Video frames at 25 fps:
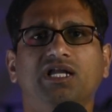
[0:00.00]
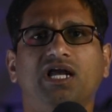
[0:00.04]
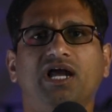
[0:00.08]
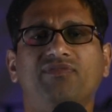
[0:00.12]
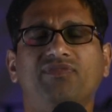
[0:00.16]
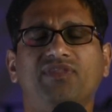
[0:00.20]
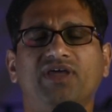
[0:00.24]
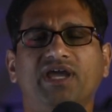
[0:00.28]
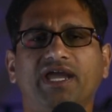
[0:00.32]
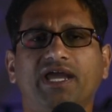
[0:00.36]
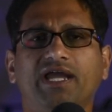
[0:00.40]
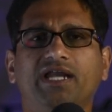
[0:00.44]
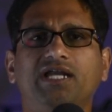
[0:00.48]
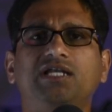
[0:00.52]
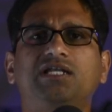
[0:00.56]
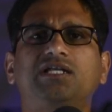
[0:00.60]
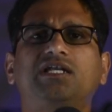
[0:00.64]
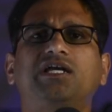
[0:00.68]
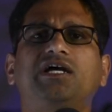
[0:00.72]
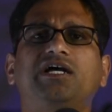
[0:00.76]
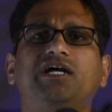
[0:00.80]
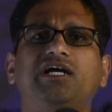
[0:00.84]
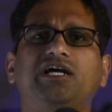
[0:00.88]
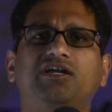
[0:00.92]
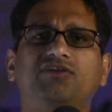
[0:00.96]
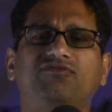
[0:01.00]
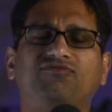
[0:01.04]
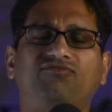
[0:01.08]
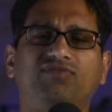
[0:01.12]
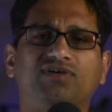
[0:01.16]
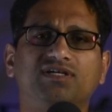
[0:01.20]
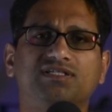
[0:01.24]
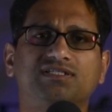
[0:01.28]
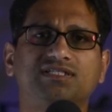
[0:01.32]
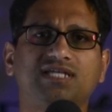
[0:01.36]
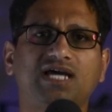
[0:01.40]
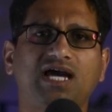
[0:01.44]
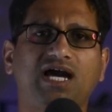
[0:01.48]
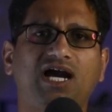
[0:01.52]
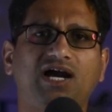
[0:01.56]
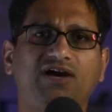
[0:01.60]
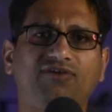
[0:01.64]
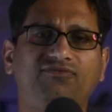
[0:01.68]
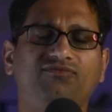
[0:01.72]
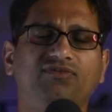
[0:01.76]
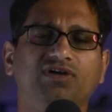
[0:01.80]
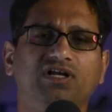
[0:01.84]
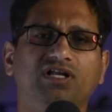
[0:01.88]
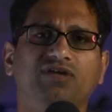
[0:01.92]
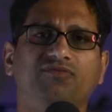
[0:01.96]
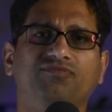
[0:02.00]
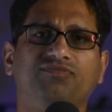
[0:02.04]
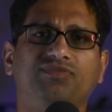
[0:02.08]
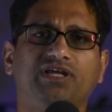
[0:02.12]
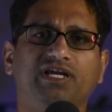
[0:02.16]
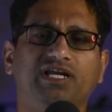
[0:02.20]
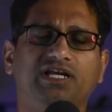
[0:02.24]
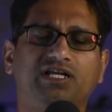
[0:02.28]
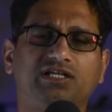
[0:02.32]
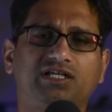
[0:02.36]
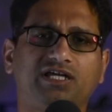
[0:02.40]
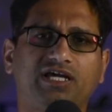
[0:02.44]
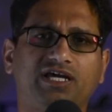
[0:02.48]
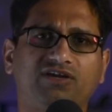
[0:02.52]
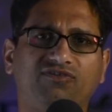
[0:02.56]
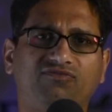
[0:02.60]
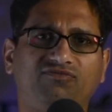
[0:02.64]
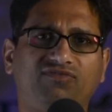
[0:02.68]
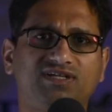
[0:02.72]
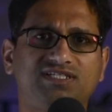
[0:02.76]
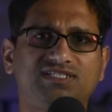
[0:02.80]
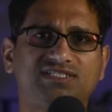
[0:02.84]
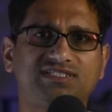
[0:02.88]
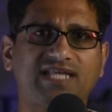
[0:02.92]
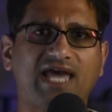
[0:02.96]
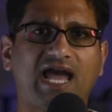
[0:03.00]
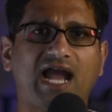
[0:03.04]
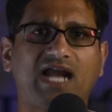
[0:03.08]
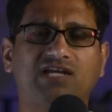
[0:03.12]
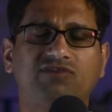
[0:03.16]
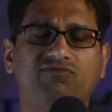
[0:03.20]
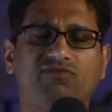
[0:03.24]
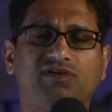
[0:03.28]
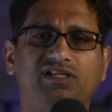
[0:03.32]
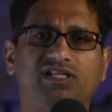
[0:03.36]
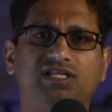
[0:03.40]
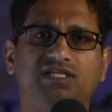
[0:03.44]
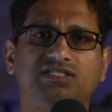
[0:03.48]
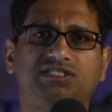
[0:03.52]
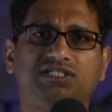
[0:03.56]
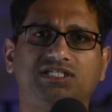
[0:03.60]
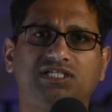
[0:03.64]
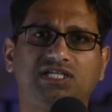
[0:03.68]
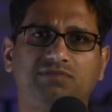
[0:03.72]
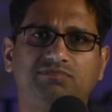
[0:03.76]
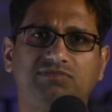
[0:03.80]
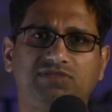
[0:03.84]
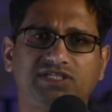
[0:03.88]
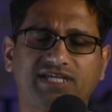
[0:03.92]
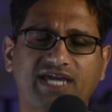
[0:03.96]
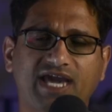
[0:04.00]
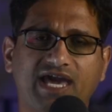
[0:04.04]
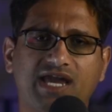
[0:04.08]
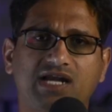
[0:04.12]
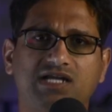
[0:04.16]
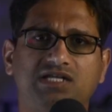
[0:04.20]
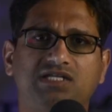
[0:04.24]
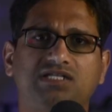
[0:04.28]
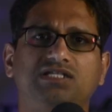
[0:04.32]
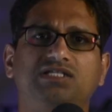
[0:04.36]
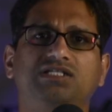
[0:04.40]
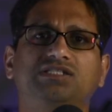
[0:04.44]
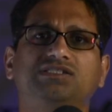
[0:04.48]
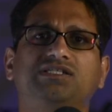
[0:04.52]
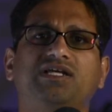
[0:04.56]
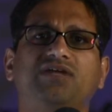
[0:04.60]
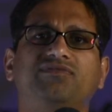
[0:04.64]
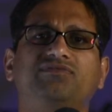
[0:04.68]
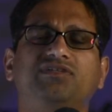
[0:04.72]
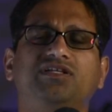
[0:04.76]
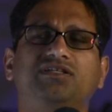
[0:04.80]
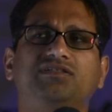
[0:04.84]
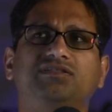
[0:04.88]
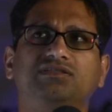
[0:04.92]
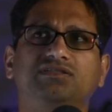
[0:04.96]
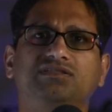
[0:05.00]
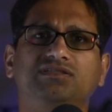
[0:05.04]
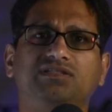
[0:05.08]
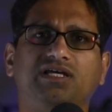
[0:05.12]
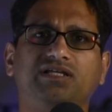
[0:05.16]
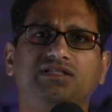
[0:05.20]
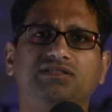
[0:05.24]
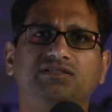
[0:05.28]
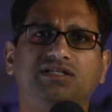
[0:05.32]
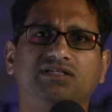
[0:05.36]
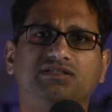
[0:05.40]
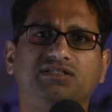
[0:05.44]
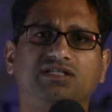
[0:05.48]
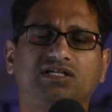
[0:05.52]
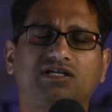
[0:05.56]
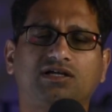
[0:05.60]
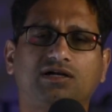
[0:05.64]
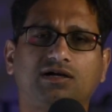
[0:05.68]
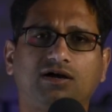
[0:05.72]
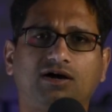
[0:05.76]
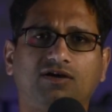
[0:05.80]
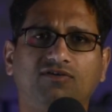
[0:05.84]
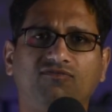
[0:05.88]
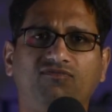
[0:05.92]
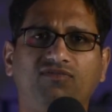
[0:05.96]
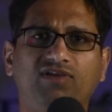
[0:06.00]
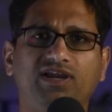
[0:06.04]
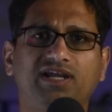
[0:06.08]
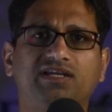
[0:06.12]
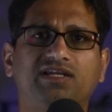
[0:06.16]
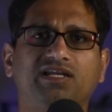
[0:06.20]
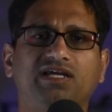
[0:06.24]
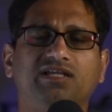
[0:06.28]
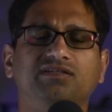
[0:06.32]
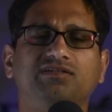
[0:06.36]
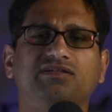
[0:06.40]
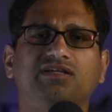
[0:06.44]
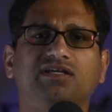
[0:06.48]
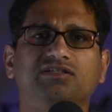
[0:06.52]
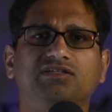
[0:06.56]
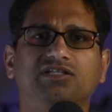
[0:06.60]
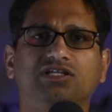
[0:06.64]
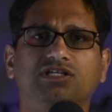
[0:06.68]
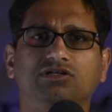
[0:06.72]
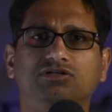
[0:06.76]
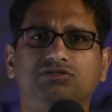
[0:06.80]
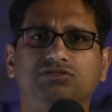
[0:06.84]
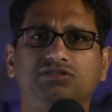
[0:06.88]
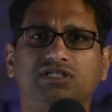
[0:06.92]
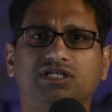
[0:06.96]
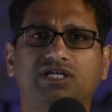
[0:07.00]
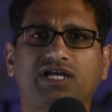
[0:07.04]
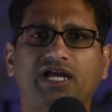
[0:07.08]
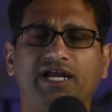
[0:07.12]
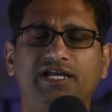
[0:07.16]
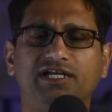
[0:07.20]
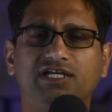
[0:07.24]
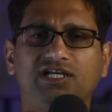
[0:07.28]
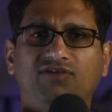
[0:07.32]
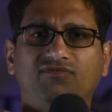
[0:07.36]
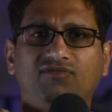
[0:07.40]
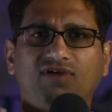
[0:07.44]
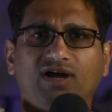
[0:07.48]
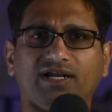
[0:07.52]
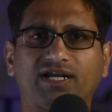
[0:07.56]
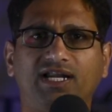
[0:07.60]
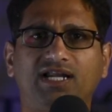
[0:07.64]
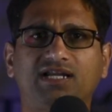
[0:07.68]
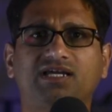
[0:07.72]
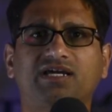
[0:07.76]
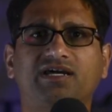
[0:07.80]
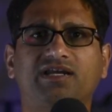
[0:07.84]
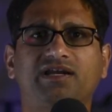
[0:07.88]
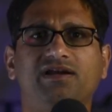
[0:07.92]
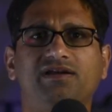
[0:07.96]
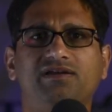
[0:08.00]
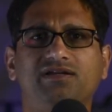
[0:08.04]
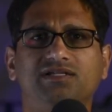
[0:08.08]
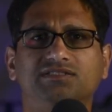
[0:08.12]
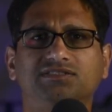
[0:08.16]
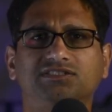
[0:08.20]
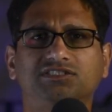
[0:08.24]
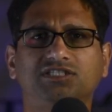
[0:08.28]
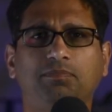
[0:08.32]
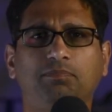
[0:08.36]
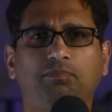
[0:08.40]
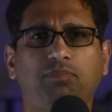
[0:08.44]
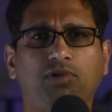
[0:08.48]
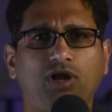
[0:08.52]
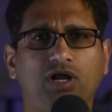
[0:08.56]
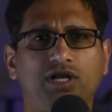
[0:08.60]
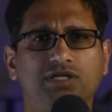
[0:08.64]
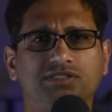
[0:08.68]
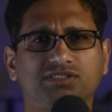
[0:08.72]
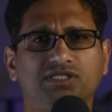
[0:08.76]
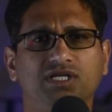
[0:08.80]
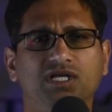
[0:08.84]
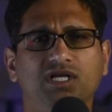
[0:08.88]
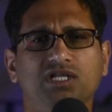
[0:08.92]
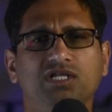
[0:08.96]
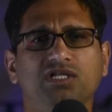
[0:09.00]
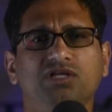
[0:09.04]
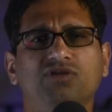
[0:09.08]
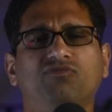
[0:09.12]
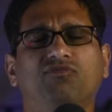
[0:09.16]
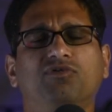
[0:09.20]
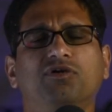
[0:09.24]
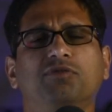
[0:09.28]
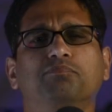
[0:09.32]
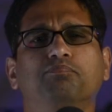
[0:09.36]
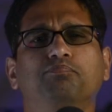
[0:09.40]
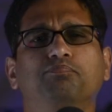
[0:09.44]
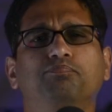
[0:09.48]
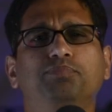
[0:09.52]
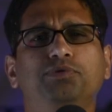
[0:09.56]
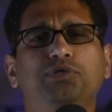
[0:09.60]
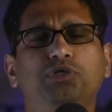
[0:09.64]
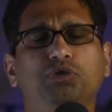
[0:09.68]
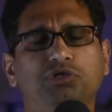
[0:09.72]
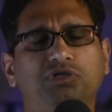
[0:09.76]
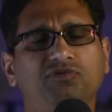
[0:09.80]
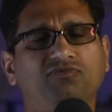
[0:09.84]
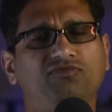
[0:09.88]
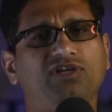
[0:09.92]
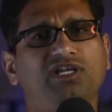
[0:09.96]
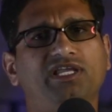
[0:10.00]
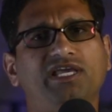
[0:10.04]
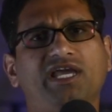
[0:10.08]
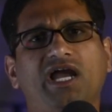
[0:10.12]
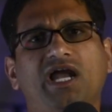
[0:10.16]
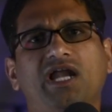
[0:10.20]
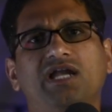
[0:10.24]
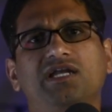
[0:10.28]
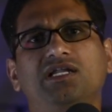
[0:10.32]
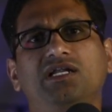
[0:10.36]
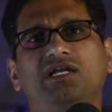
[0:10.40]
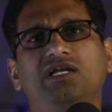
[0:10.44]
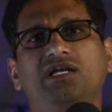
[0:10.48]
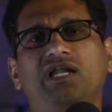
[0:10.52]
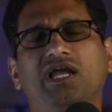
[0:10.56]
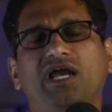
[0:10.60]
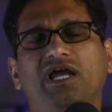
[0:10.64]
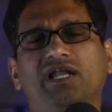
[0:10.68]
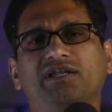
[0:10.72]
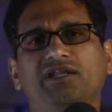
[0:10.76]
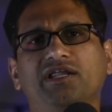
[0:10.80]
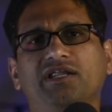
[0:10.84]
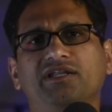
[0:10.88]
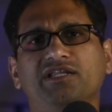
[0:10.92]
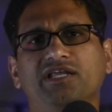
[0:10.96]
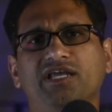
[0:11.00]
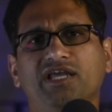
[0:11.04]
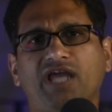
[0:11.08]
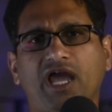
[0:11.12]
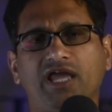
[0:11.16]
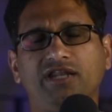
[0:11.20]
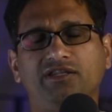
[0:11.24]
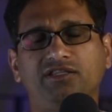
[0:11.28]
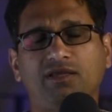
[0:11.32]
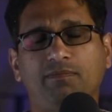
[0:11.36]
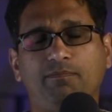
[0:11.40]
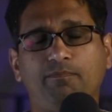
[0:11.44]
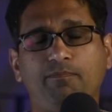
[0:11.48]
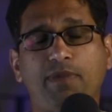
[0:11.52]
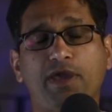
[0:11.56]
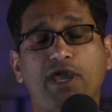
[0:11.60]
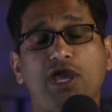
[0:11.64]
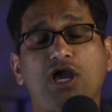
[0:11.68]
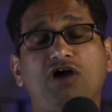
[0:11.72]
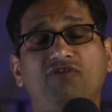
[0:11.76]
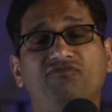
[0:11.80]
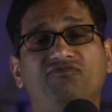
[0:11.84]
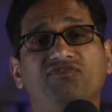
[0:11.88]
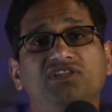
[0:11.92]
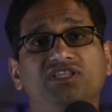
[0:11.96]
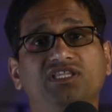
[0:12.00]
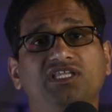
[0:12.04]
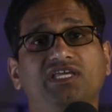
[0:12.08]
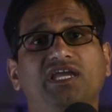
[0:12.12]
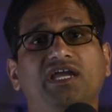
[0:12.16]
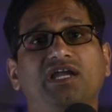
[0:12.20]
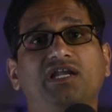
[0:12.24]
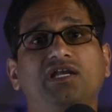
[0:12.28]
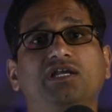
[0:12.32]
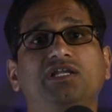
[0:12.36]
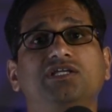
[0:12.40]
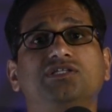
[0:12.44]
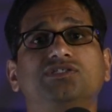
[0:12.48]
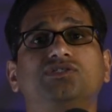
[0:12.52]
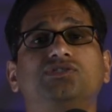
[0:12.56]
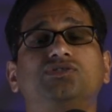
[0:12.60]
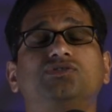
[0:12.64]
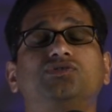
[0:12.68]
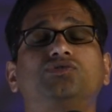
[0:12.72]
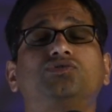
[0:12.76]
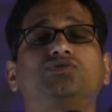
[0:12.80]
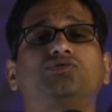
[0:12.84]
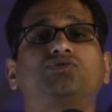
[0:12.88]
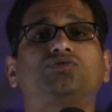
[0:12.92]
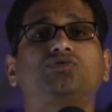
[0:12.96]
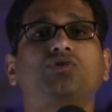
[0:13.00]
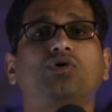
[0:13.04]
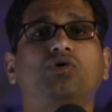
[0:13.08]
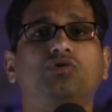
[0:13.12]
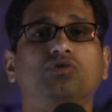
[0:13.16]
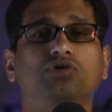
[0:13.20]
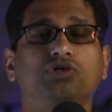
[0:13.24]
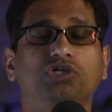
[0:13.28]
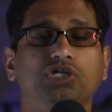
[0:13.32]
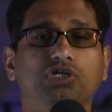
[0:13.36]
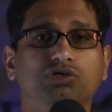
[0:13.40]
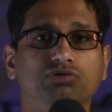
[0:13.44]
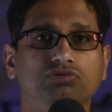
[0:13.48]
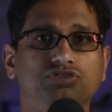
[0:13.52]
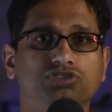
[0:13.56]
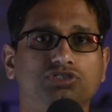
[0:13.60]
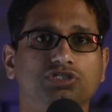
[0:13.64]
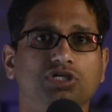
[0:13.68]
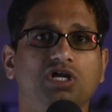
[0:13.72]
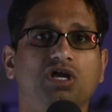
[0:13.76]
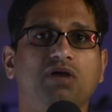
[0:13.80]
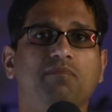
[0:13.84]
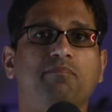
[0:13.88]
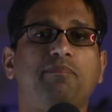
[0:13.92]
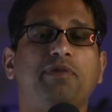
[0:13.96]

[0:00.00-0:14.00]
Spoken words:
And the entire first half, the entire first act where they set up the characters and the conflict and the kind of undercurrent, the subplots were beautifully handled. And the payoff in the end is so huge.